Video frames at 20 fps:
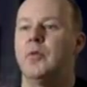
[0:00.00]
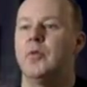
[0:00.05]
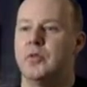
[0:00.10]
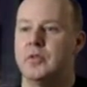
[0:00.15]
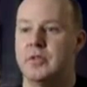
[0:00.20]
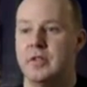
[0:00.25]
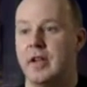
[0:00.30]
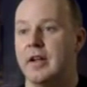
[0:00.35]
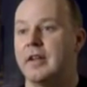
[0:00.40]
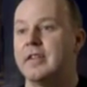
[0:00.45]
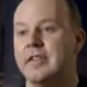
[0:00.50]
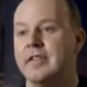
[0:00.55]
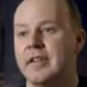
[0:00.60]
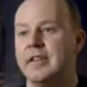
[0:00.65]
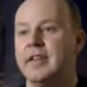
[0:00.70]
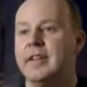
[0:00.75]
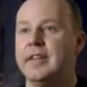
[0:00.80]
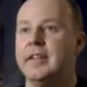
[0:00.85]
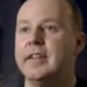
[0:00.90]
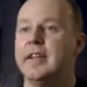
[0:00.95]
monster,
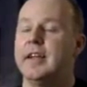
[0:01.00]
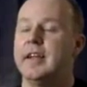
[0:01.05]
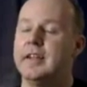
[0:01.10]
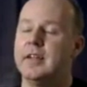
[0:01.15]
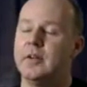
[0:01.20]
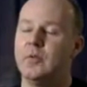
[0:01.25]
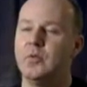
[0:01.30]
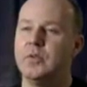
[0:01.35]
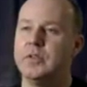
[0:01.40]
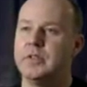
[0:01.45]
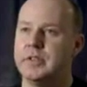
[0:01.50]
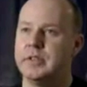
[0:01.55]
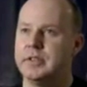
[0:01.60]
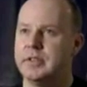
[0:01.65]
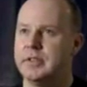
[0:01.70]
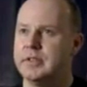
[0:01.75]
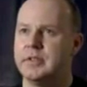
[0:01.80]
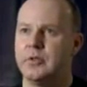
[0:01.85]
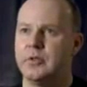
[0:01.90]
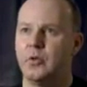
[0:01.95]
and I wanted
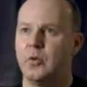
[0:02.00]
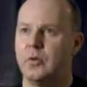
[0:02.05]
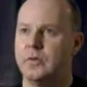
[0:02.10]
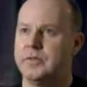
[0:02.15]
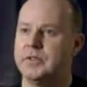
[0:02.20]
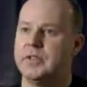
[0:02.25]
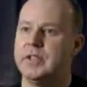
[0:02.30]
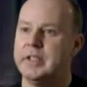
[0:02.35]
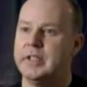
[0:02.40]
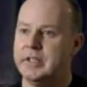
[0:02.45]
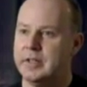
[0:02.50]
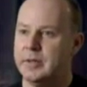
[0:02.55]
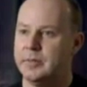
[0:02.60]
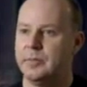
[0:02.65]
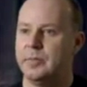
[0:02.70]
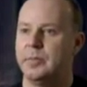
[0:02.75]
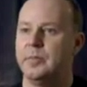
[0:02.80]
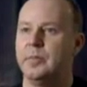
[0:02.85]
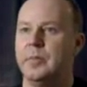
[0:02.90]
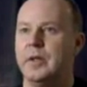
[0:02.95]
to sort of see
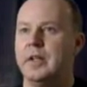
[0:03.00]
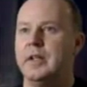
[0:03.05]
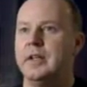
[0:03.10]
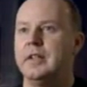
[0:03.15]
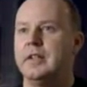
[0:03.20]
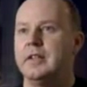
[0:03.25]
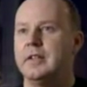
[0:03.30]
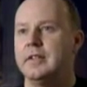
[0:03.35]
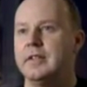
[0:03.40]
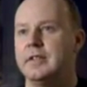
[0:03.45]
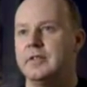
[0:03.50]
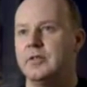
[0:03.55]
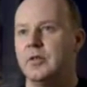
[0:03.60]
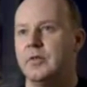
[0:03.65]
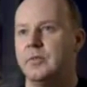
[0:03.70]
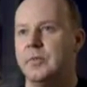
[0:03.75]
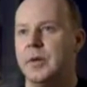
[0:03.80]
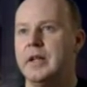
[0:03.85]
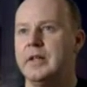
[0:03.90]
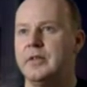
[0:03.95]
the
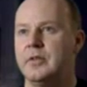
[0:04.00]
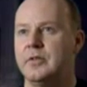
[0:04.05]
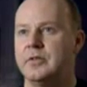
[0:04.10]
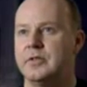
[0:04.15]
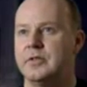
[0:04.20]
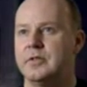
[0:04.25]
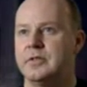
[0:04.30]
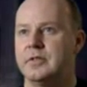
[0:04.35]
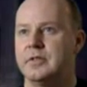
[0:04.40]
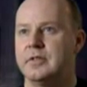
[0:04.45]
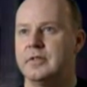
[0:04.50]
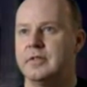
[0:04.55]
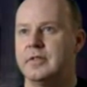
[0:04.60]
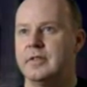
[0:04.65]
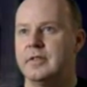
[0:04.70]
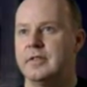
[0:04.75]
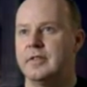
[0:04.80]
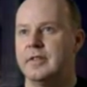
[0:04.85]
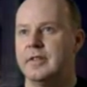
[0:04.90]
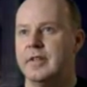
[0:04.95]
sort of pathos,
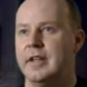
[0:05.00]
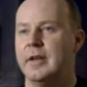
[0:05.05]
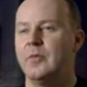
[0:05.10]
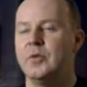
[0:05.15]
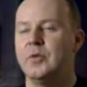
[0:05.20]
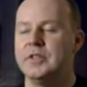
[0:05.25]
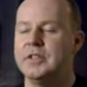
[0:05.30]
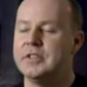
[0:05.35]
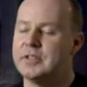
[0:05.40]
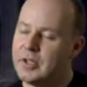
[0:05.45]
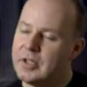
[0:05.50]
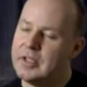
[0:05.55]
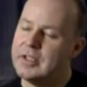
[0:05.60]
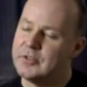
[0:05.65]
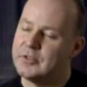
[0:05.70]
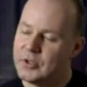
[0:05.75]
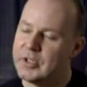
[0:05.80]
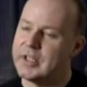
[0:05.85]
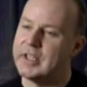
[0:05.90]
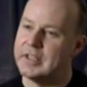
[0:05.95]
which is kind
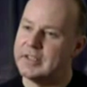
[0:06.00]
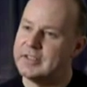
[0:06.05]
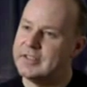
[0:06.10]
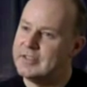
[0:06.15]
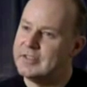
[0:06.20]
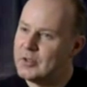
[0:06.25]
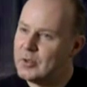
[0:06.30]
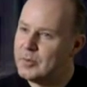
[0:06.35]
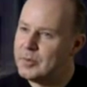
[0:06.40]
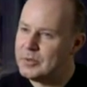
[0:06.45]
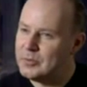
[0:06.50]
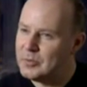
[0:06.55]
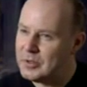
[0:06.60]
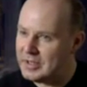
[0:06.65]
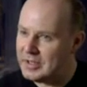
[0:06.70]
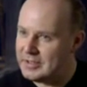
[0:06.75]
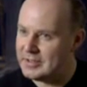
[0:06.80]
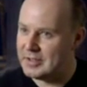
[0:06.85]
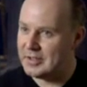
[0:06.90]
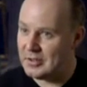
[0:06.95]
of tricky because he's got to be
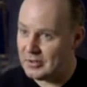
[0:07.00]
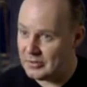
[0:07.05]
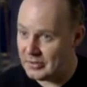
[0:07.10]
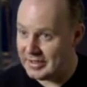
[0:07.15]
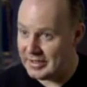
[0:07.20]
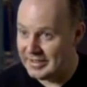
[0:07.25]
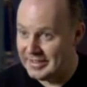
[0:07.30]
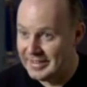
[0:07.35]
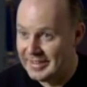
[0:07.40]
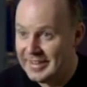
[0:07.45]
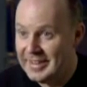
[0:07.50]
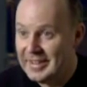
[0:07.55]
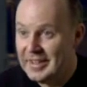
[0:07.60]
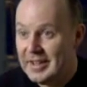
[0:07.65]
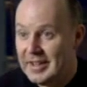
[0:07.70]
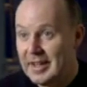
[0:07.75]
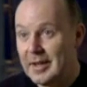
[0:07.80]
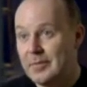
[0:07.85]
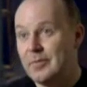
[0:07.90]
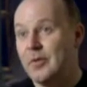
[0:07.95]
really scary,
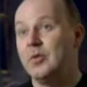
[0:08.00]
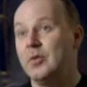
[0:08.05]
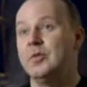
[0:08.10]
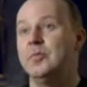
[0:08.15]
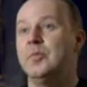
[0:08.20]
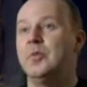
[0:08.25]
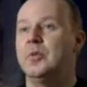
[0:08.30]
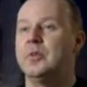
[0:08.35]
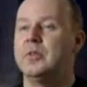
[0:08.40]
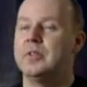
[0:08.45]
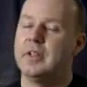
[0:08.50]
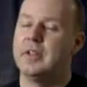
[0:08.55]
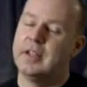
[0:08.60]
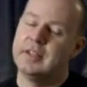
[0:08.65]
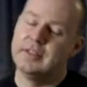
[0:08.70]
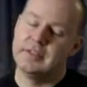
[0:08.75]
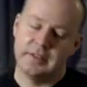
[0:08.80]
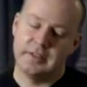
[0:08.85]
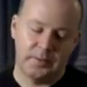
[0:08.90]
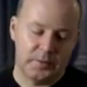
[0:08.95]
and Voldemort
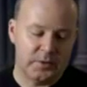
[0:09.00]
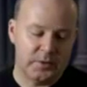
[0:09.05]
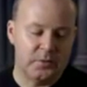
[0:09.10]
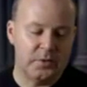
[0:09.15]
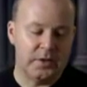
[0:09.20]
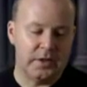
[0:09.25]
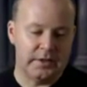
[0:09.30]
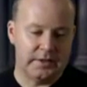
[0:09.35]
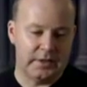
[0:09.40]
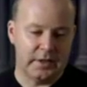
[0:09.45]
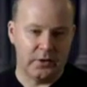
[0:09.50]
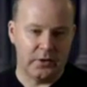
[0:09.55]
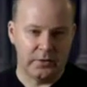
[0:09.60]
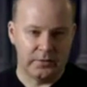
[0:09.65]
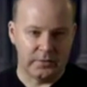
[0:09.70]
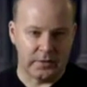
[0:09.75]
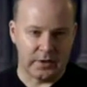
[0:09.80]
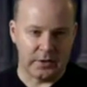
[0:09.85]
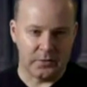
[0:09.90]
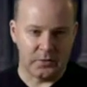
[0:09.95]
has to be really
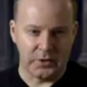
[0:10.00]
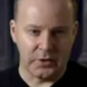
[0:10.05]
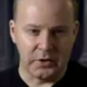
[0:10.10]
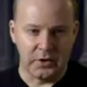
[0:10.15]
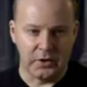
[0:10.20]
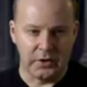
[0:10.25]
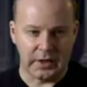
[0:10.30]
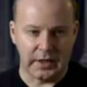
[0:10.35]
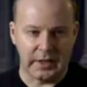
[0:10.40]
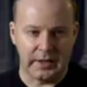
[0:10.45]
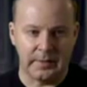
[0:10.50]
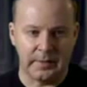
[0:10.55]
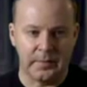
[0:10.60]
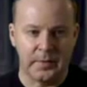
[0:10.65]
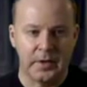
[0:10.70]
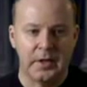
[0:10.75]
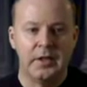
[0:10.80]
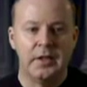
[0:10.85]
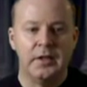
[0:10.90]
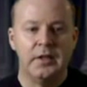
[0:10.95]
terrifying when you look at
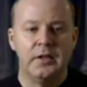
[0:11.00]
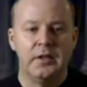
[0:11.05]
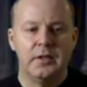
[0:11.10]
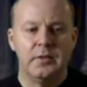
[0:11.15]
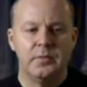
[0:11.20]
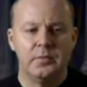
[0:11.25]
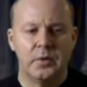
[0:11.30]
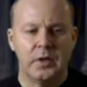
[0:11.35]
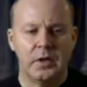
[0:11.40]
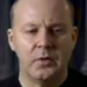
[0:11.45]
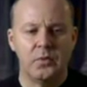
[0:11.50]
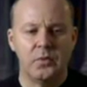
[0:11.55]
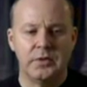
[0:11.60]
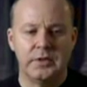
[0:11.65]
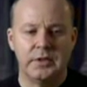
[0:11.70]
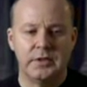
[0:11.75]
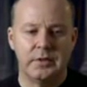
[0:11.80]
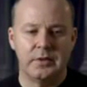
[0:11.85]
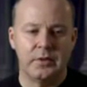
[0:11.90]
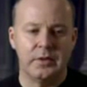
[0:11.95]
him. But I
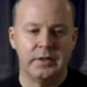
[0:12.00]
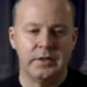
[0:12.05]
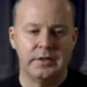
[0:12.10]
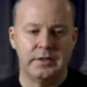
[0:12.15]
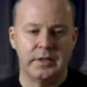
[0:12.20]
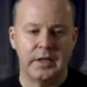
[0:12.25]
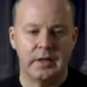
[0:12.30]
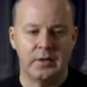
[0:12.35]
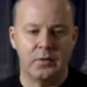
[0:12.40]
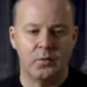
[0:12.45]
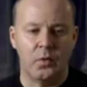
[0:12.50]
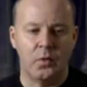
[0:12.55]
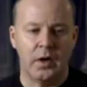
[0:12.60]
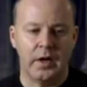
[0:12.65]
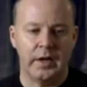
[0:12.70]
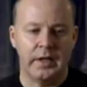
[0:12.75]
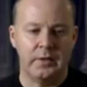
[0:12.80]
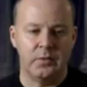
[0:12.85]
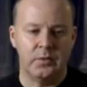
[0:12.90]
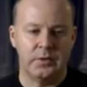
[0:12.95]
wanted to understand
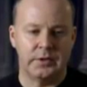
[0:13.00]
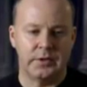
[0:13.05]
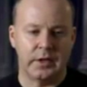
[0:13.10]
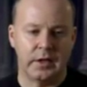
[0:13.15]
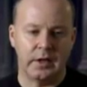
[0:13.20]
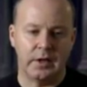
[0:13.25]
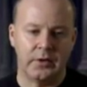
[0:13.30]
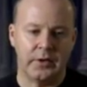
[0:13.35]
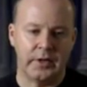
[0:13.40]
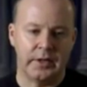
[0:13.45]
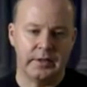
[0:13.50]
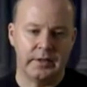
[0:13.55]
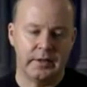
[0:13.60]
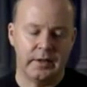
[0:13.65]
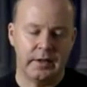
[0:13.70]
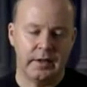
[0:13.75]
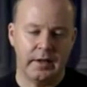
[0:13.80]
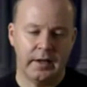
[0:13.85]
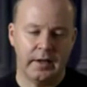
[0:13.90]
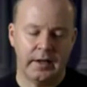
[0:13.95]
why he was scary
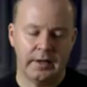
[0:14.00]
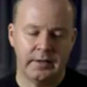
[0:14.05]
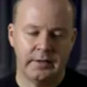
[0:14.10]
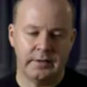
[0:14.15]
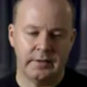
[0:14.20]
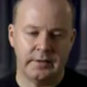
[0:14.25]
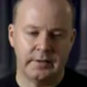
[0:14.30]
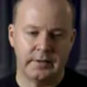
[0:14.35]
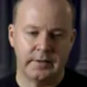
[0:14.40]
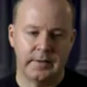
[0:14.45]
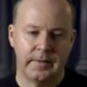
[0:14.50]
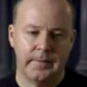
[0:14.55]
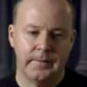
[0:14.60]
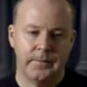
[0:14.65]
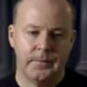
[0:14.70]
and